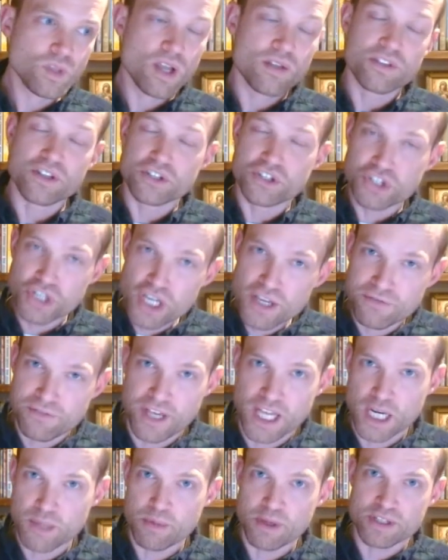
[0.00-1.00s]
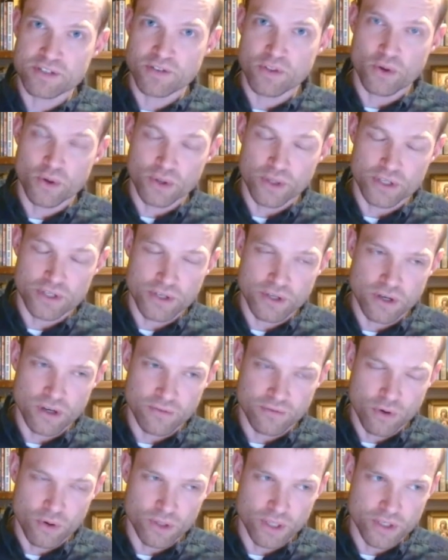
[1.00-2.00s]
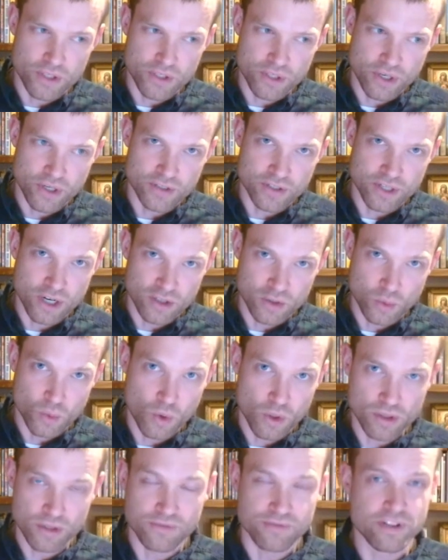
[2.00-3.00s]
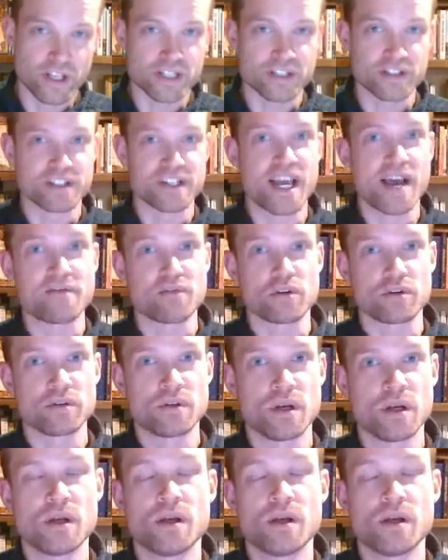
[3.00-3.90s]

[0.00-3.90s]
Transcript: the chief enemies of the holy of holy church are the world, the flesh, and the devil.